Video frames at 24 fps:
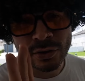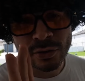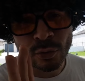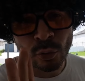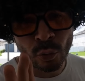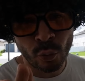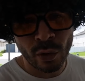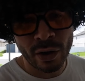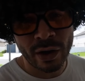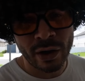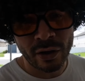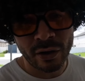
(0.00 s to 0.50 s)

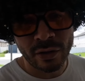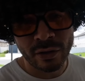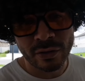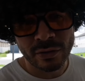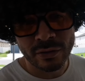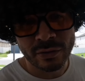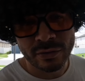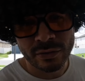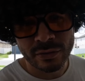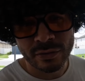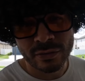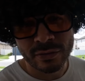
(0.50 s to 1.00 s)
will.
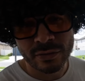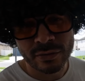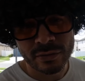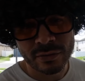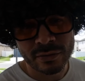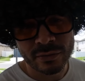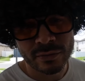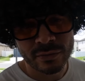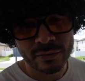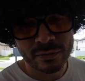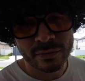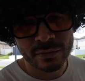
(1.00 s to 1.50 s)
Yeah, pay
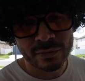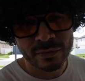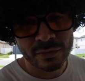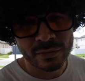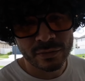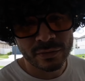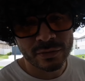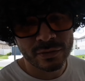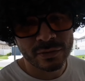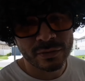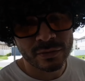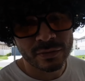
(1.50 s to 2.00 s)
off your credit
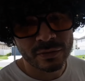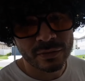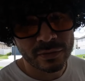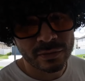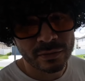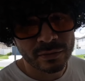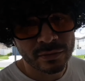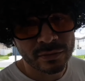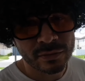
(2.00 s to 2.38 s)
cards on time.